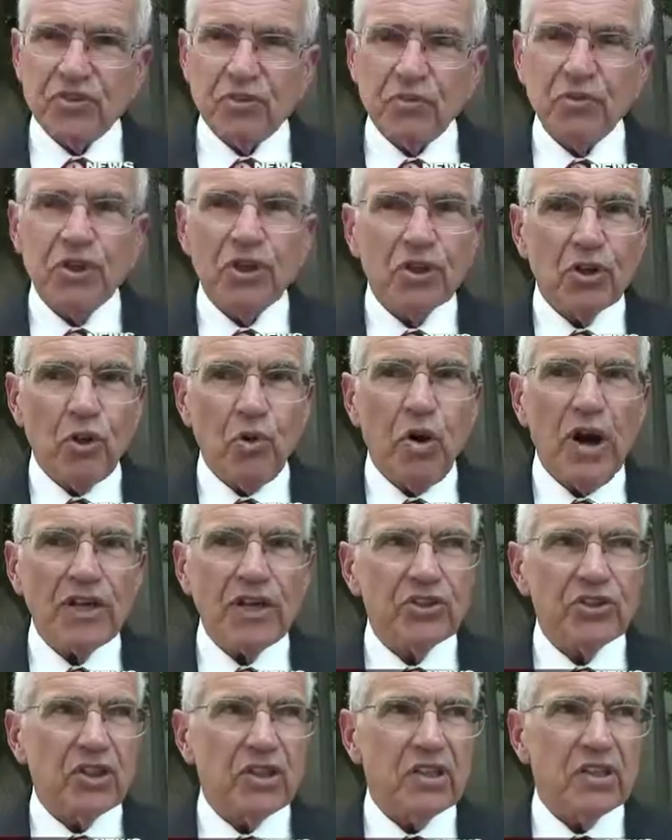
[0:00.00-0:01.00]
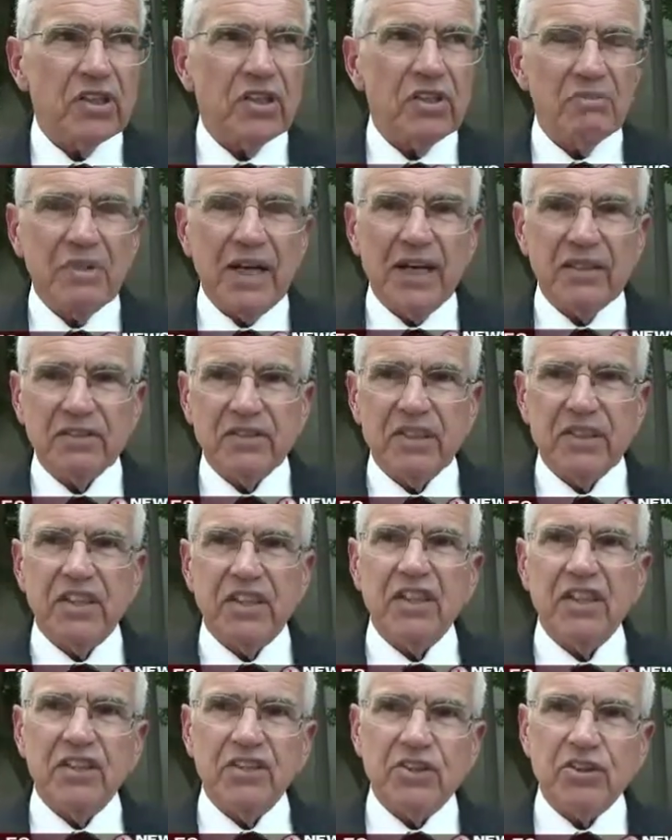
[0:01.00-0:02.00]
There's a real question about
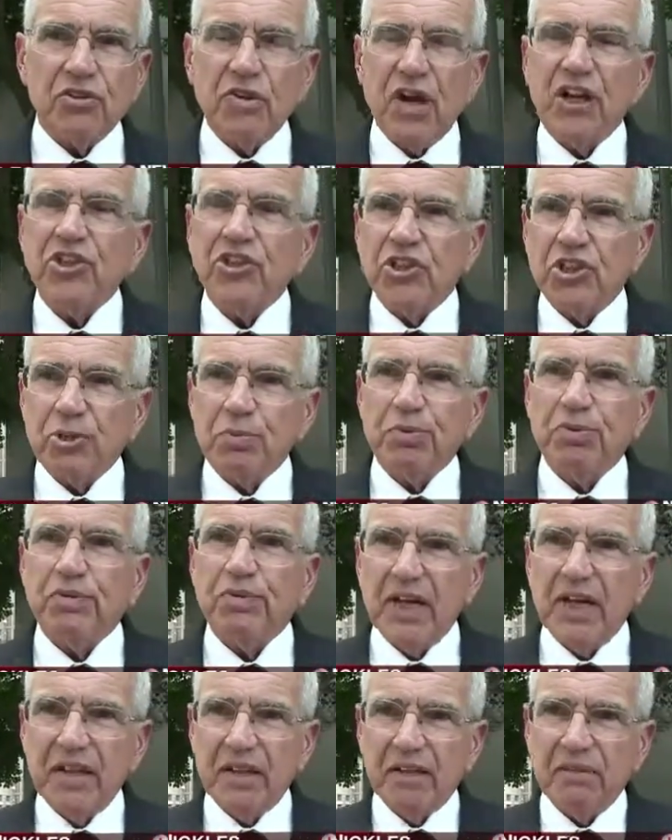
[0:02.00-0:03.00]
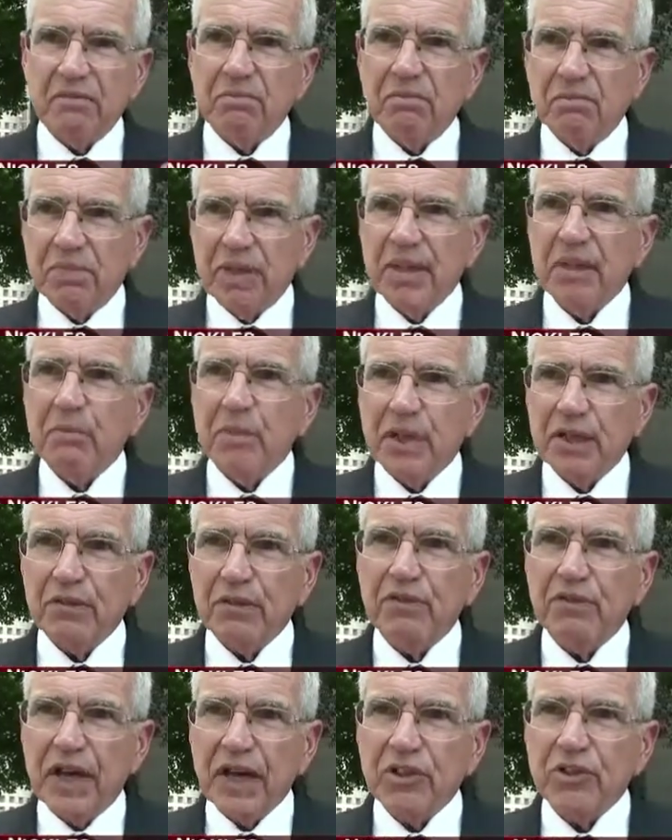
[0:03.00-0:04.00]
the instructions provided by the
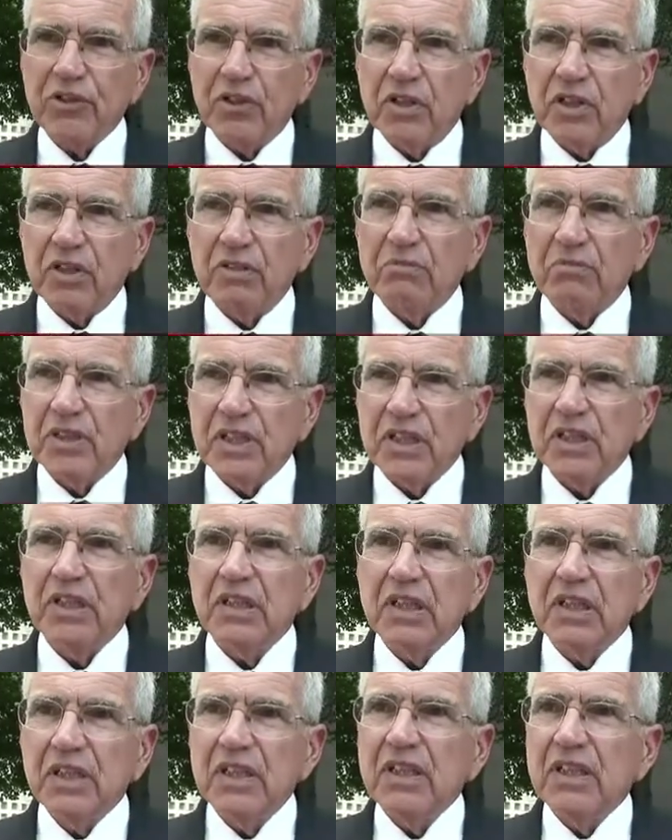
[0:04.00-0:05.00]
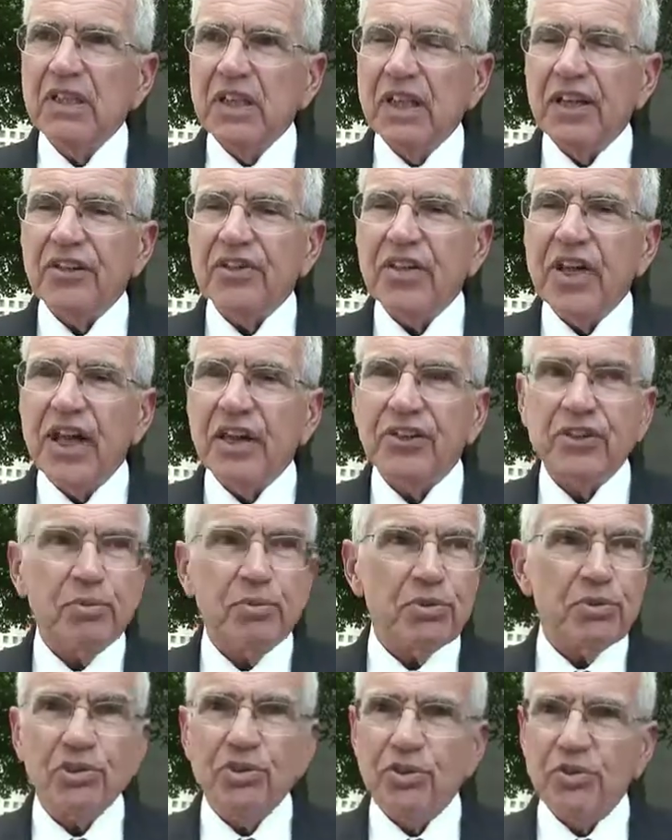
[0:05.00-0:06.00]
manufacturer, and we intend to
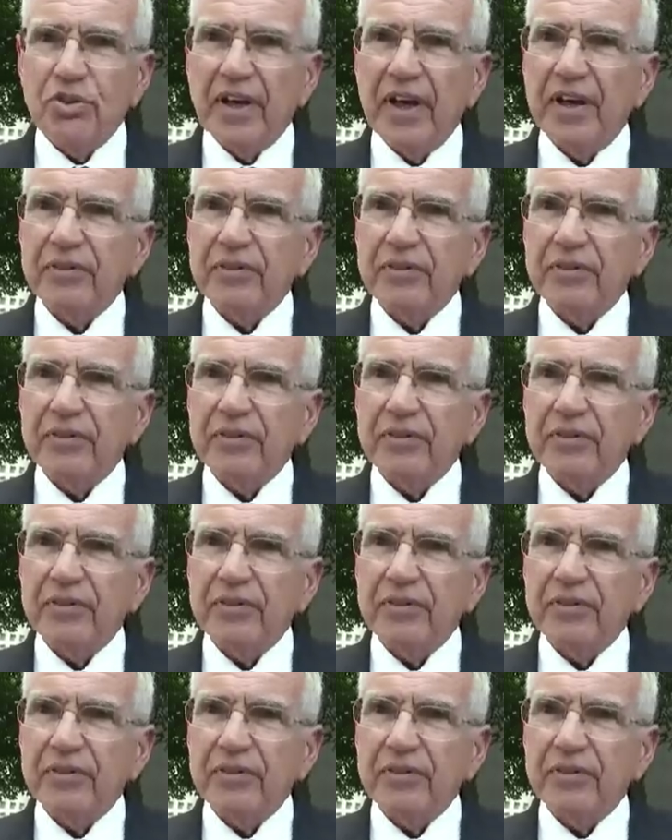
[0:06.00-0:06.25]
pursue